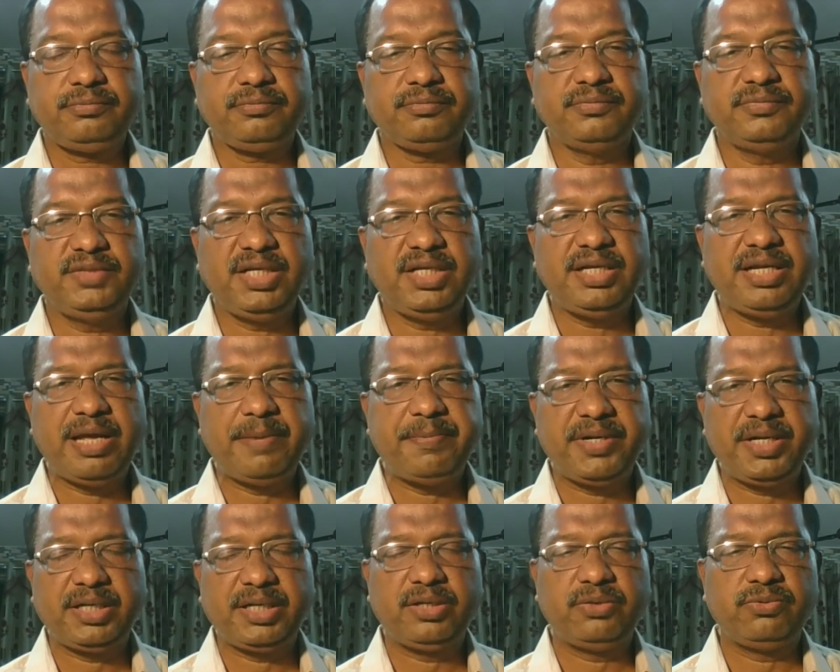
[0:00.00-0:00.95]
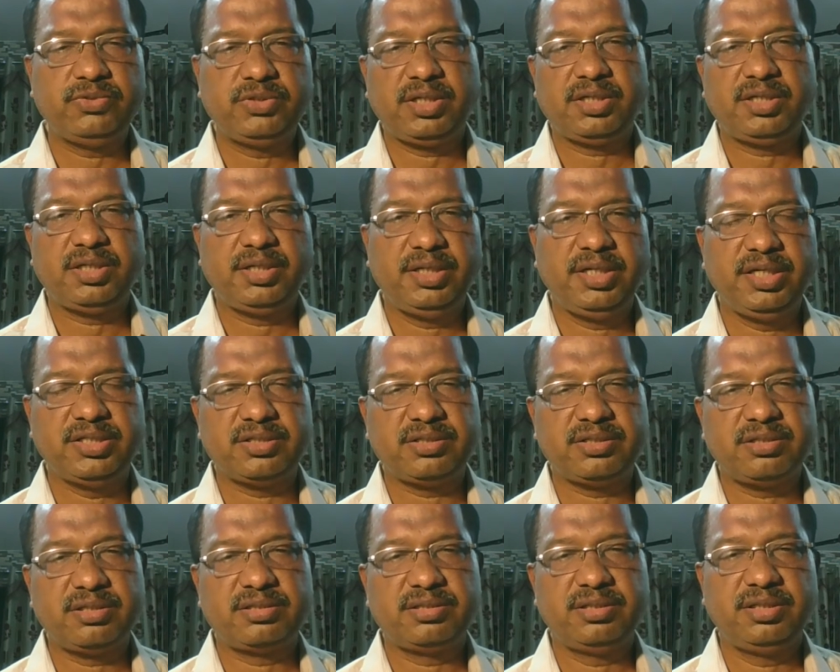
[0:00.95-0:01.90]
Then I am taking you certain
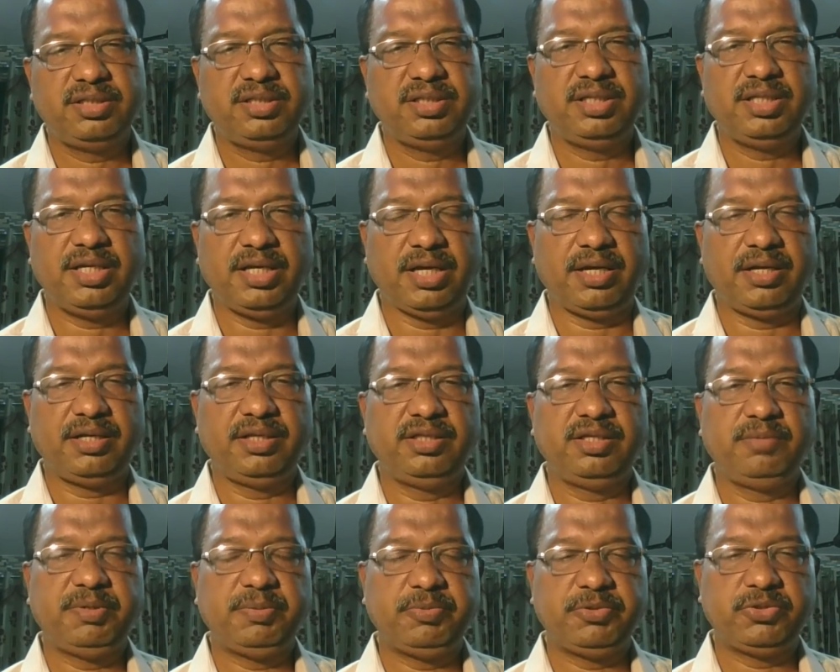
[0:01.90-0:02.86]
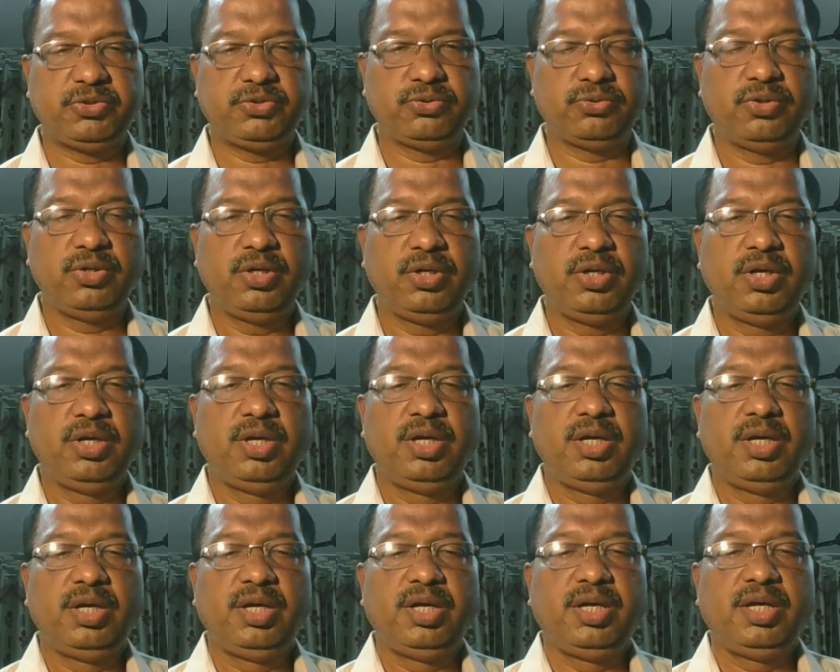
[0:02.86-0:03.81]
instruction in there in the paper 2.
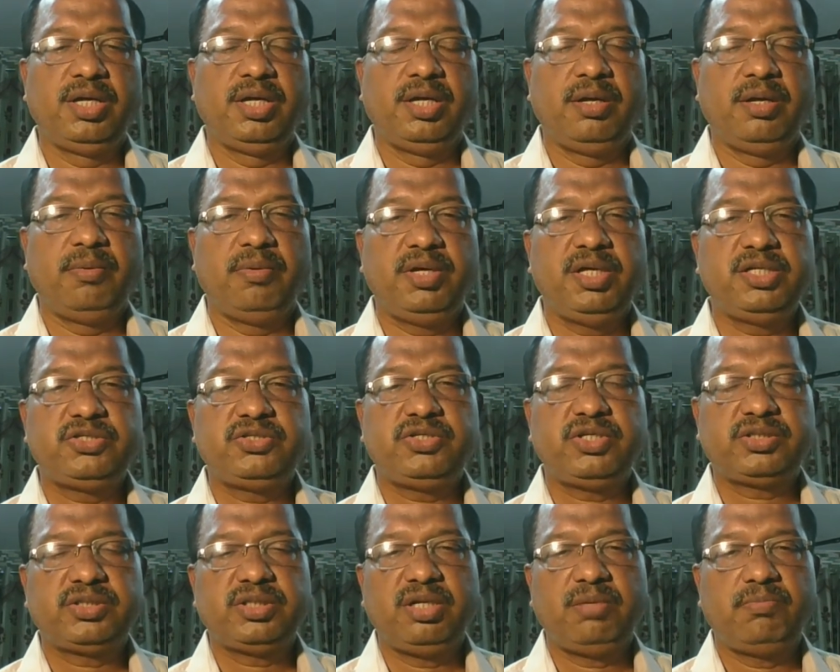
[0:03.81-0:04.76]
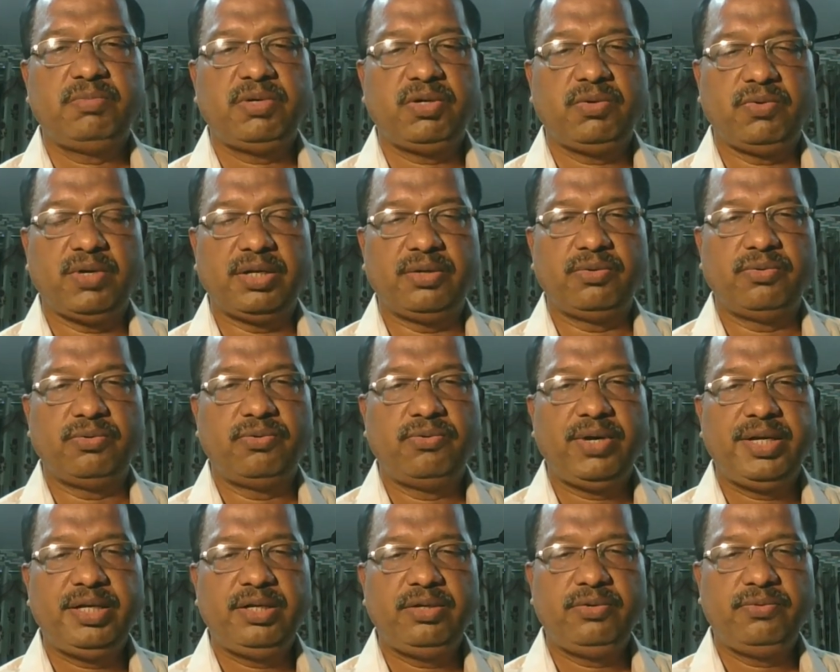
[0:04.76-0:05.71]
Instruction number 1,
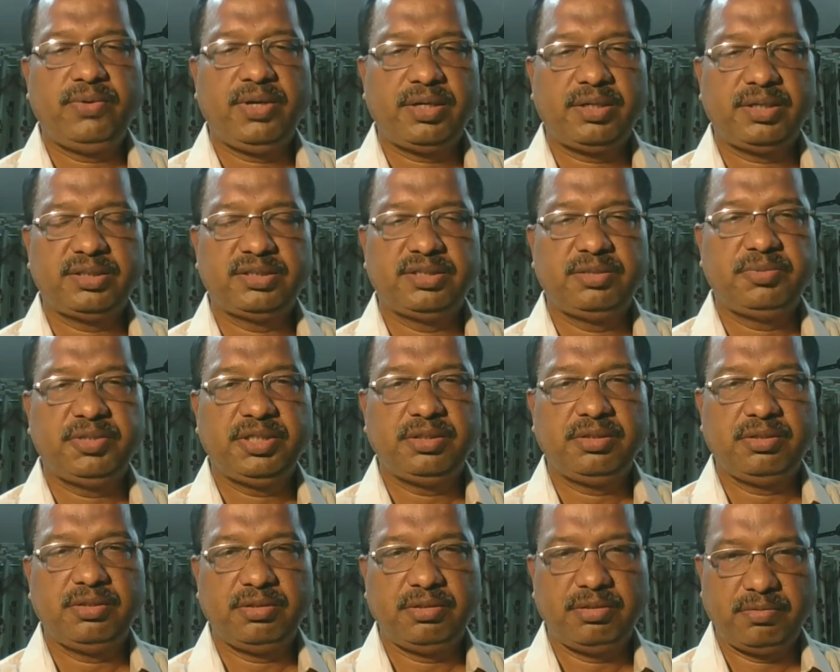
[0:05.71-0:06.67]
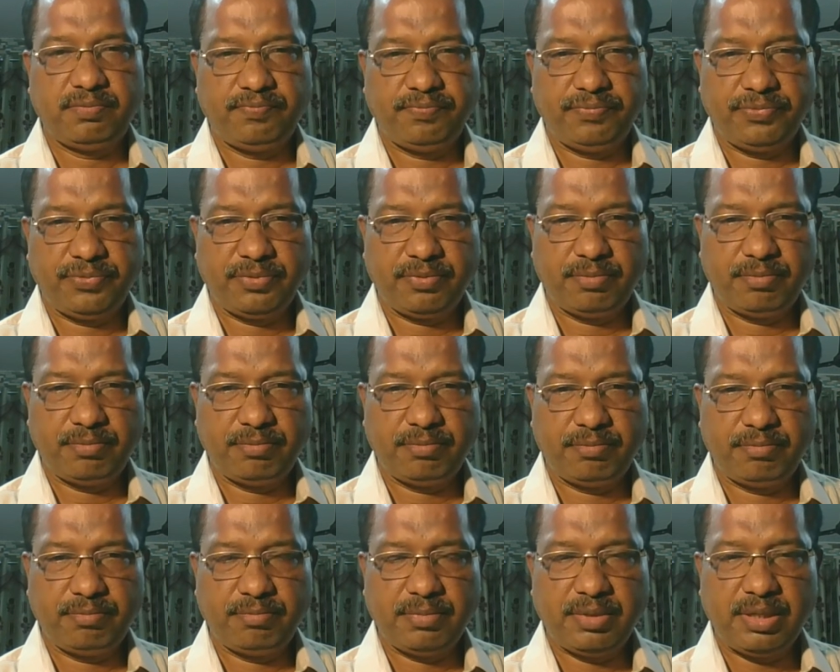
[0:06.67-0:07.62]
while you are receiving the
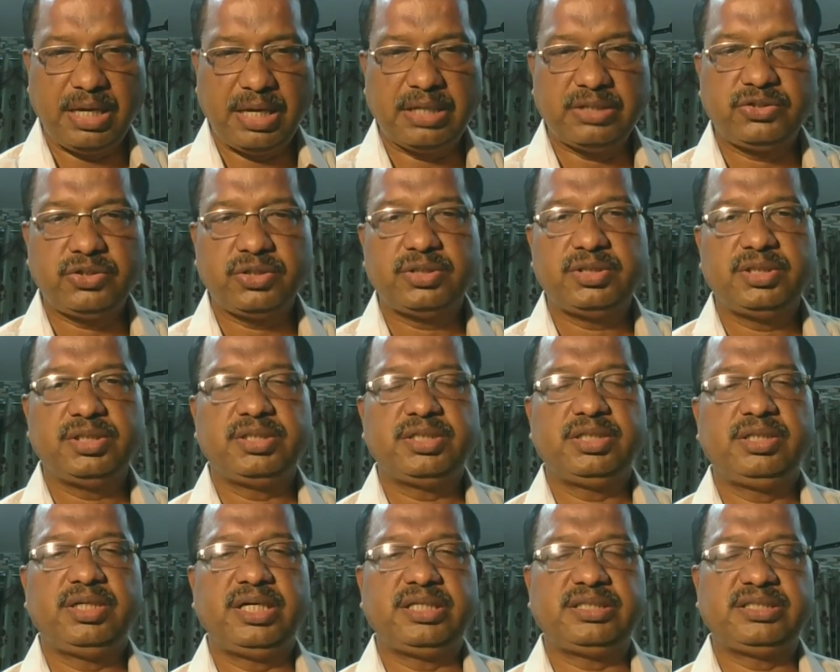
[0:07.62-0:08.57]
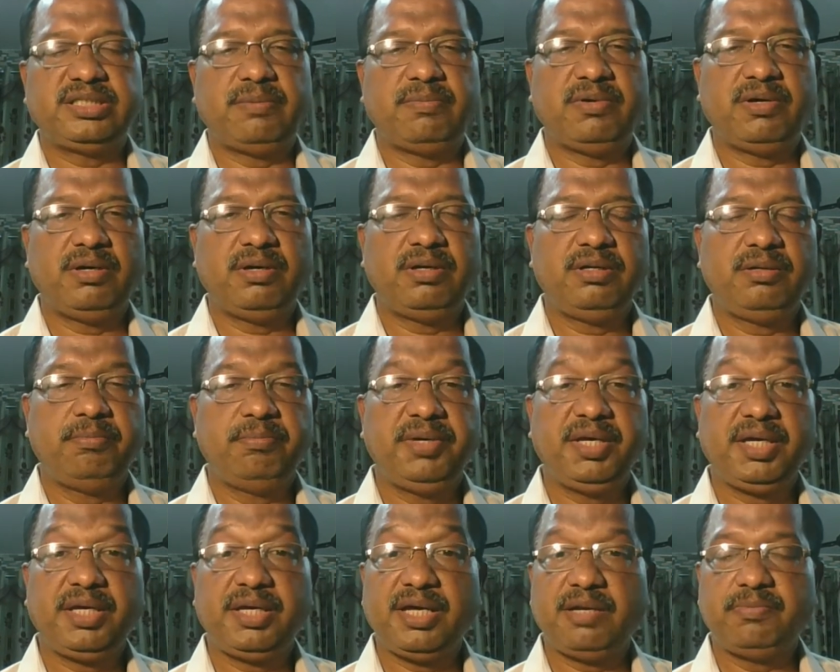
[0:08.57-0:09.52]
answer sheet in the exam hall,
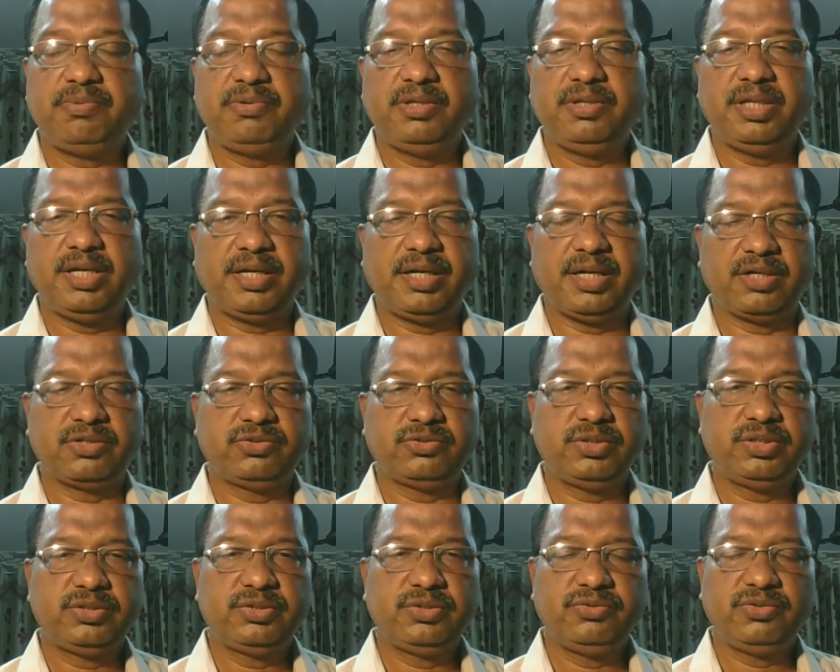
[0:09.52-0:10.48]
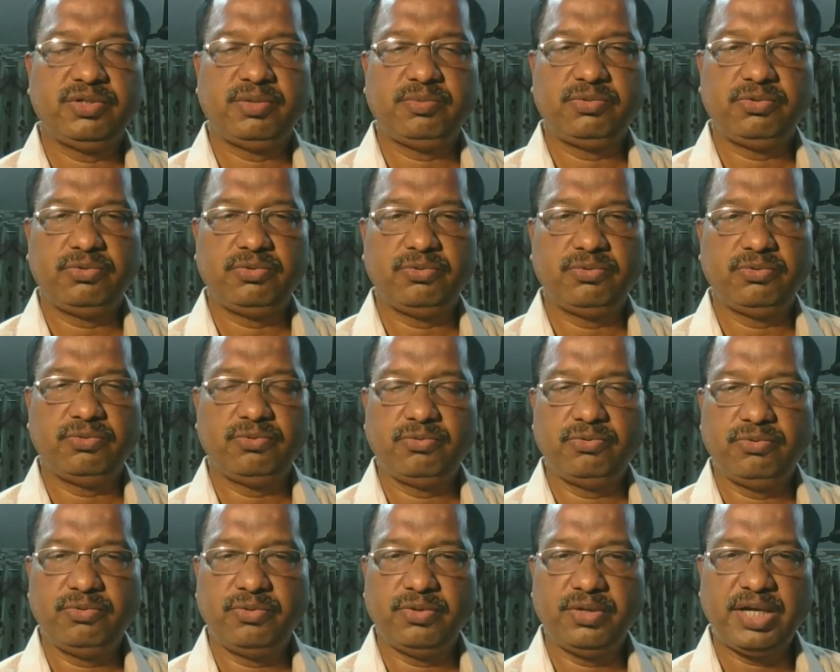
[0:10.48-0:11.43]
be careful that actuals you have to
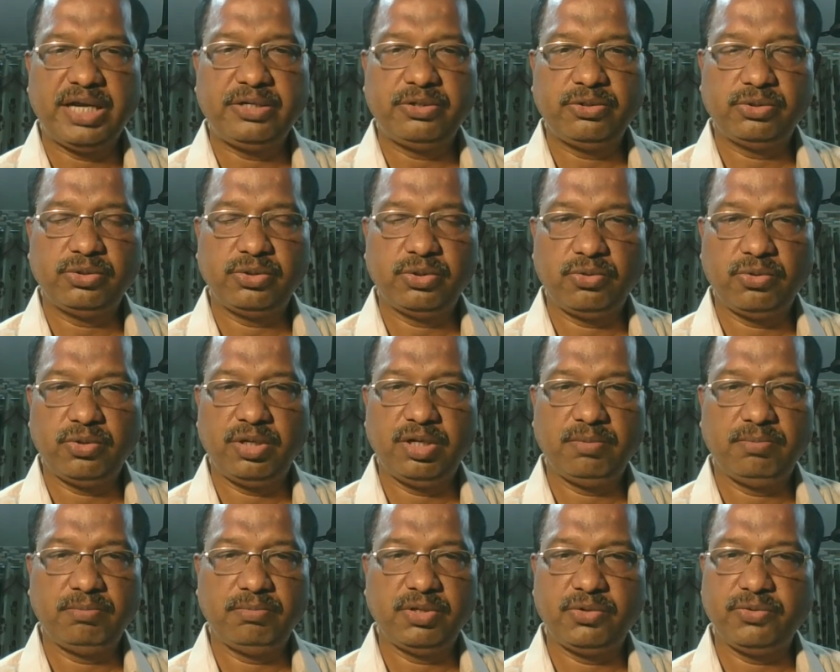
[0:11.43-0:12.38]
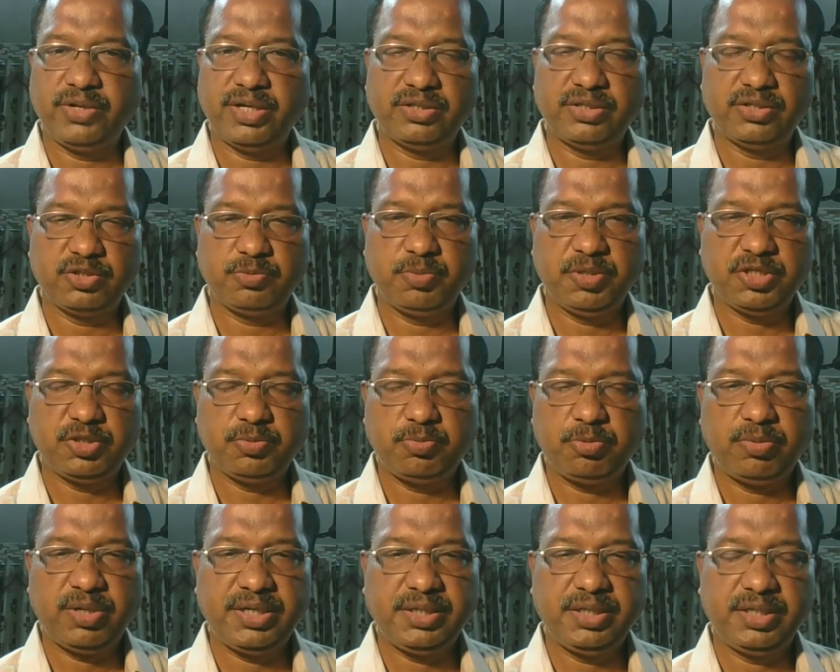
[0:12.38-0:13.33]
write your the roll number where the space
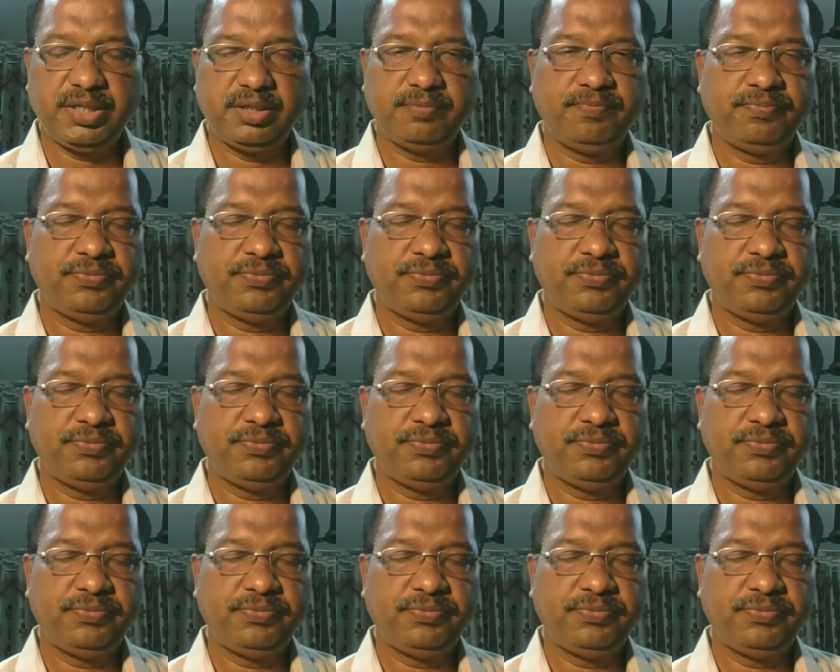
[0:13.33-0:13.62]
provided.